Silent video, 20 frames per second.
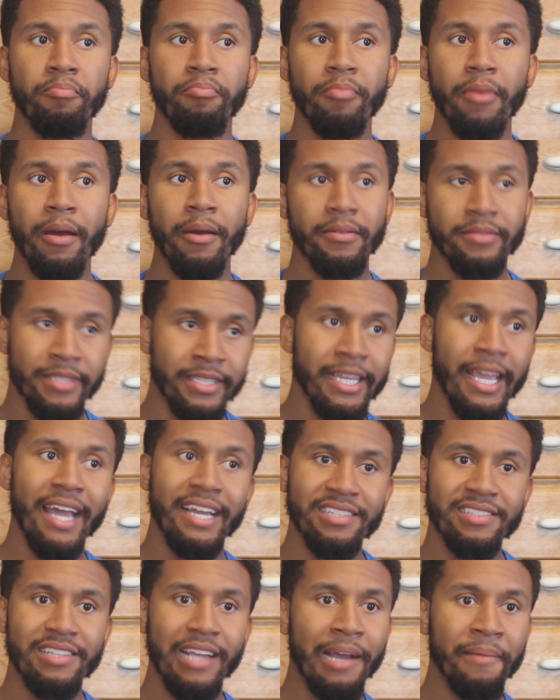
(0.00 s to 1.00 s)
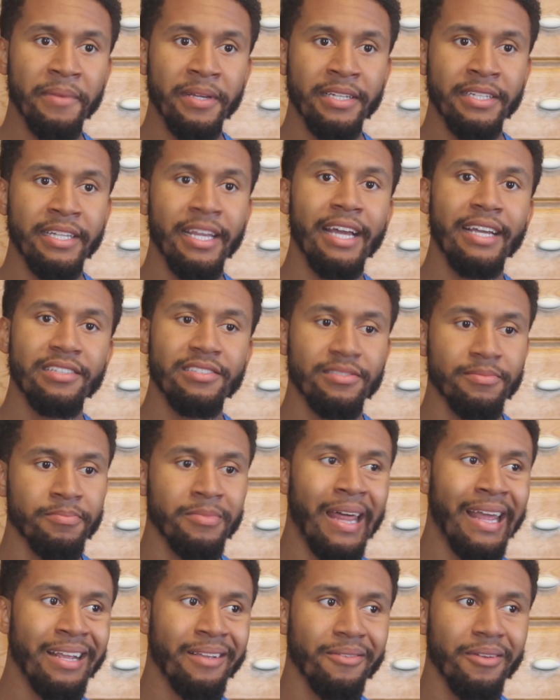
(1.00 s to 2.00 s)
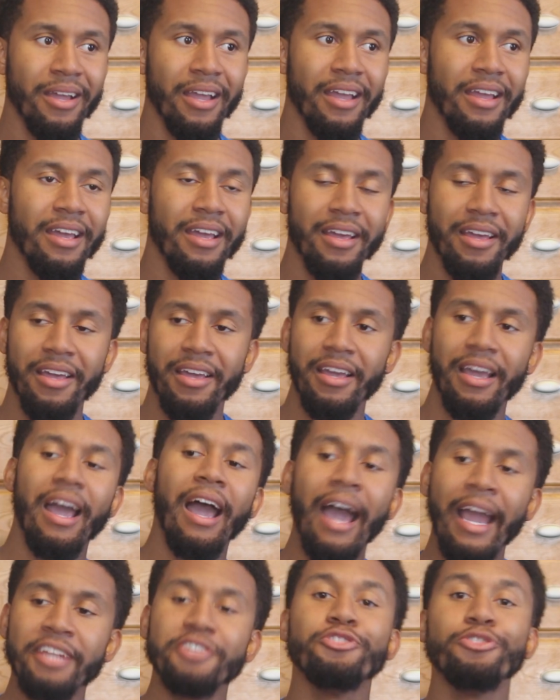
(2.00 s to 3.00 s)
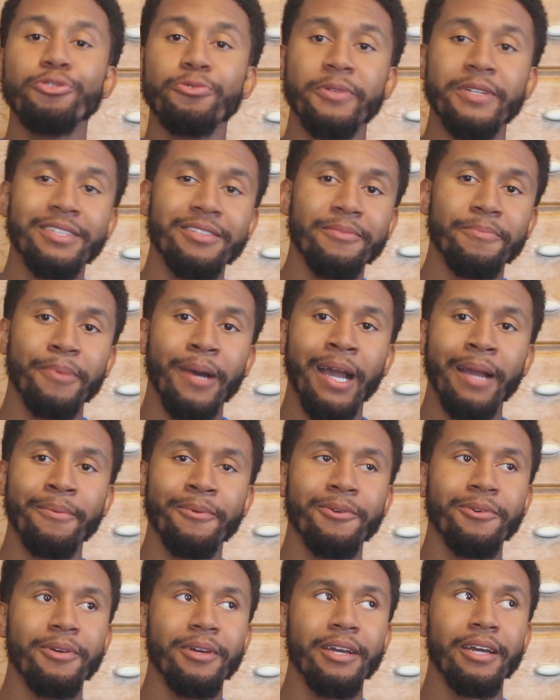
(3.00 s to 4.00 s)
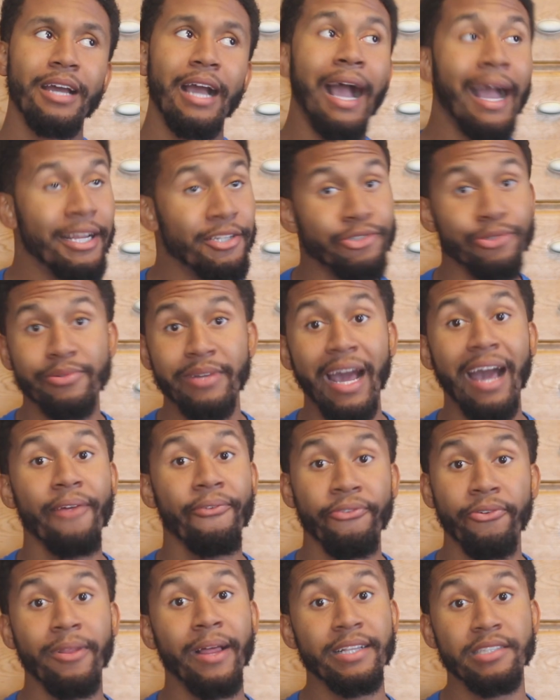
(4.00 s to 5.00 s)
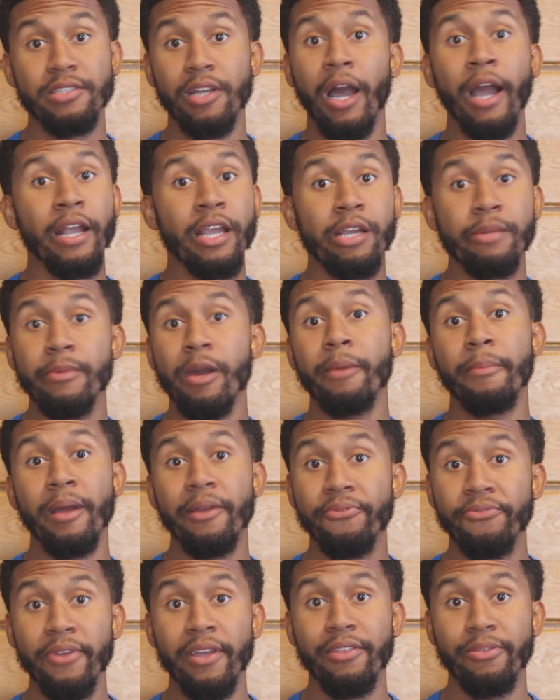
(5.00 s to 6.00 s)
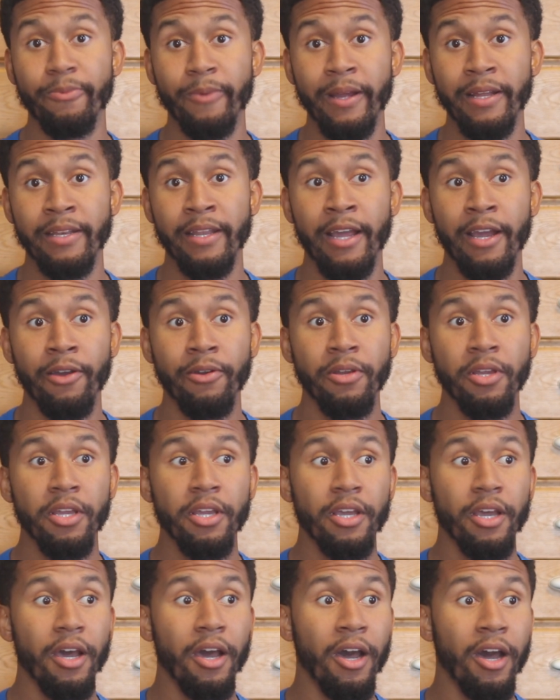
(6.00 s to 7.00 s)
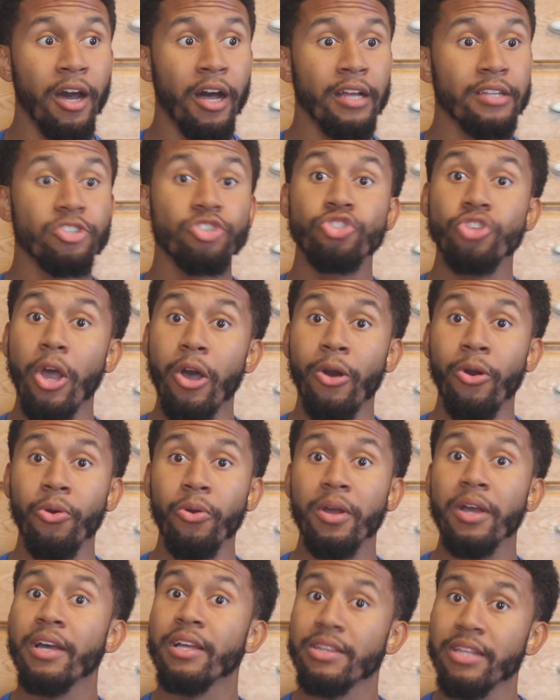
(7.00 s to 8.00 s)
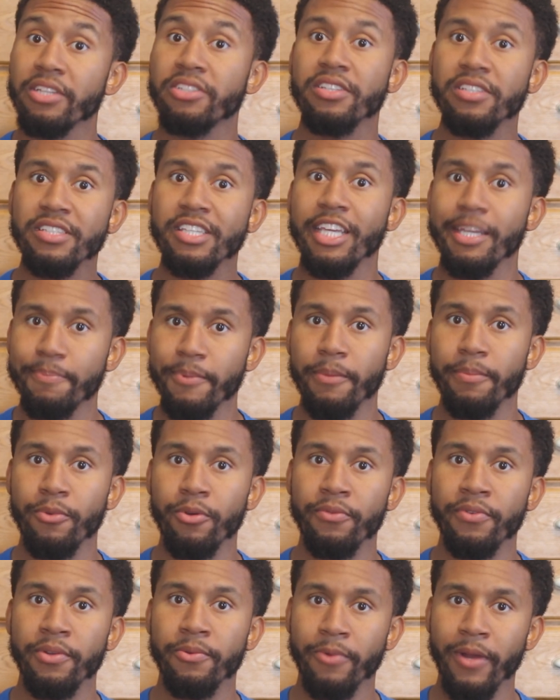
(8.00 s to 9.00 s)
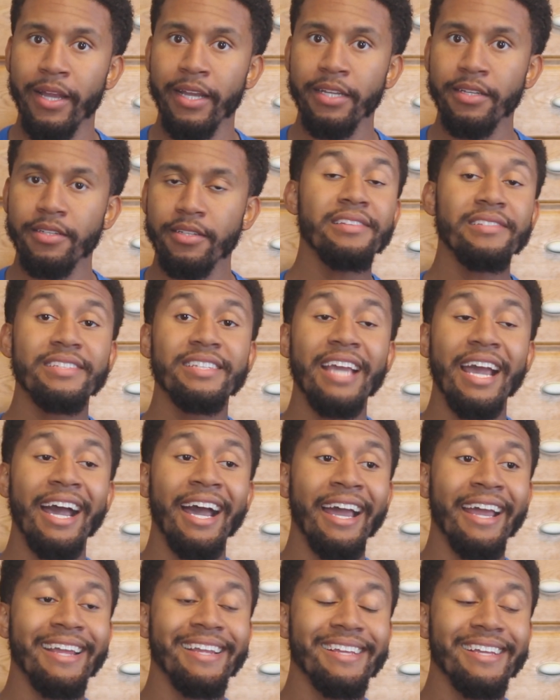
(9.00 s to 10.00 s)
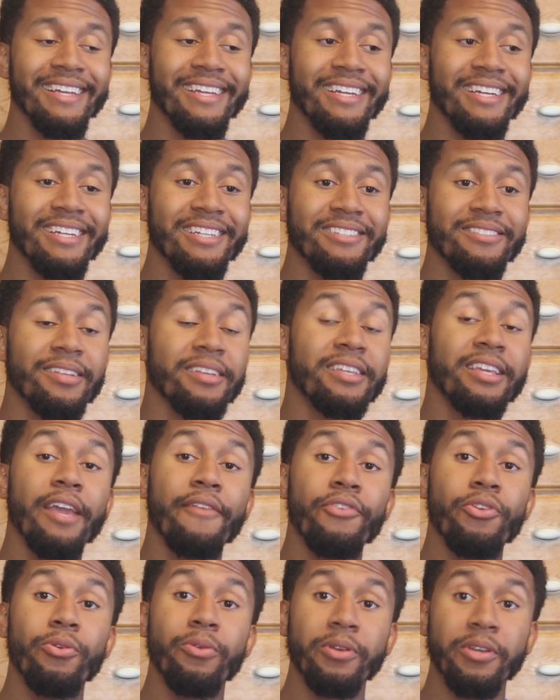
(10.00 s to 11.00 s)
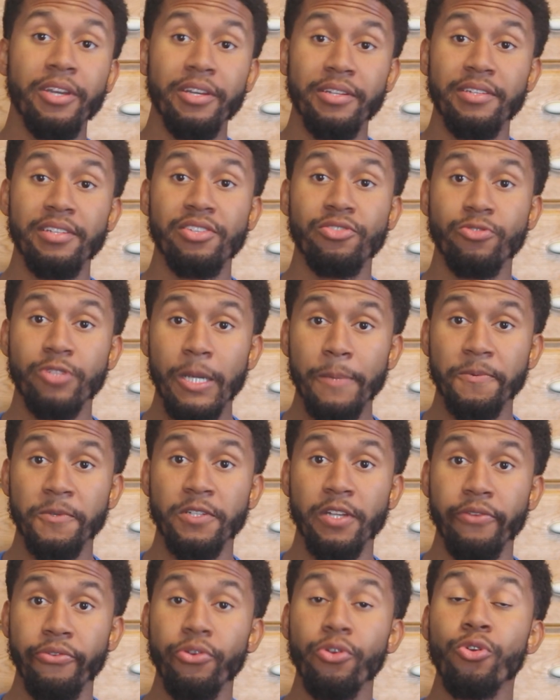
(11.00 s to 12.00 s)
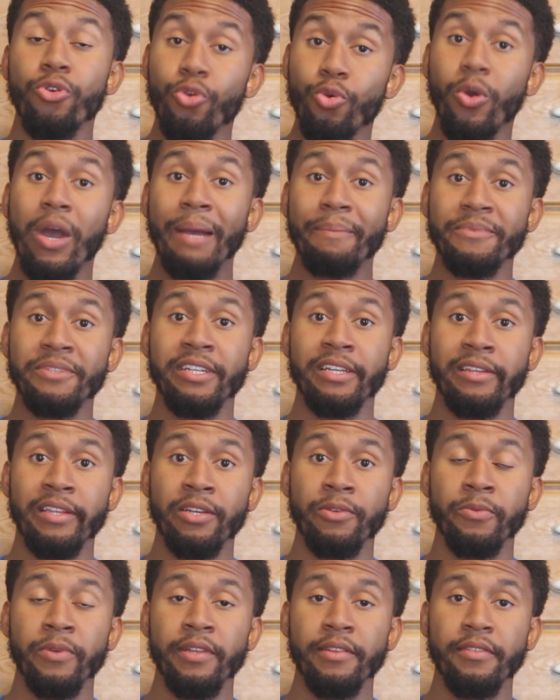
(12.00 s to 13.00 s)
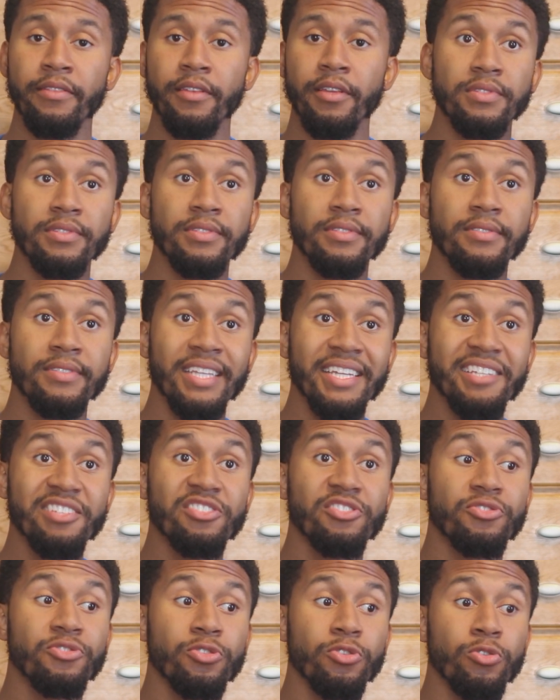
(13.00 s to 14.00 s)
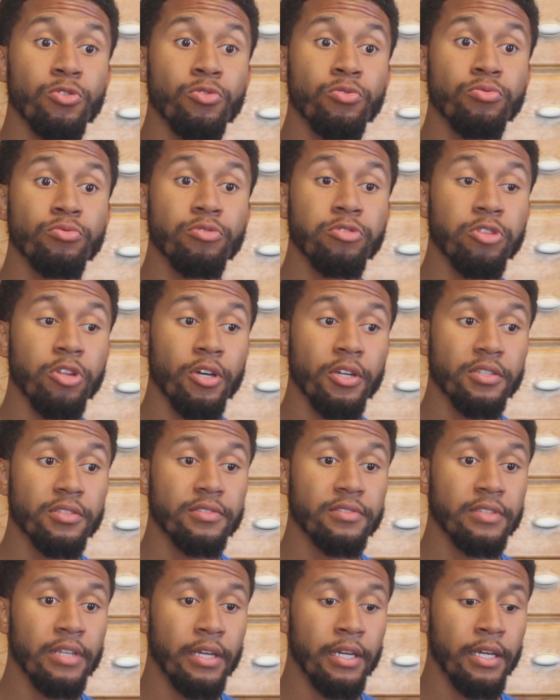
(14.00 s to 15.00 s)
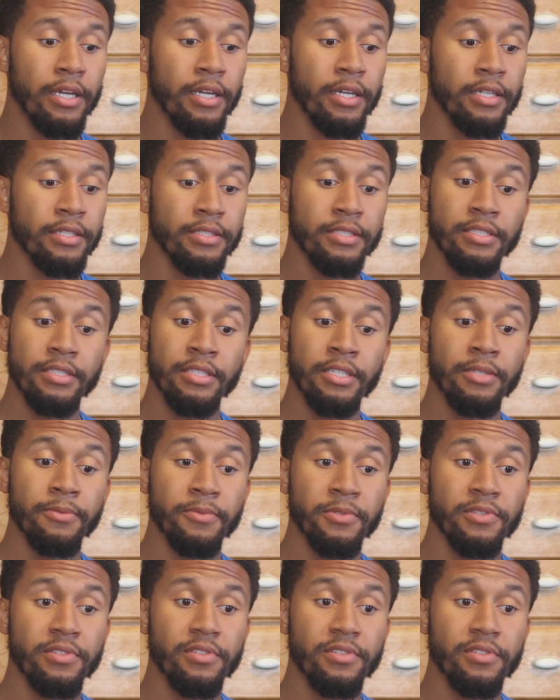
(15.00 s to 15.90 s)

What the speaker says: Yes, like, I do read the Bible. I do not feel like talking about my faith right now. So let's just keep it moving, right? This guy, to give you a good description of who I'm dealing with, this dude looked, he was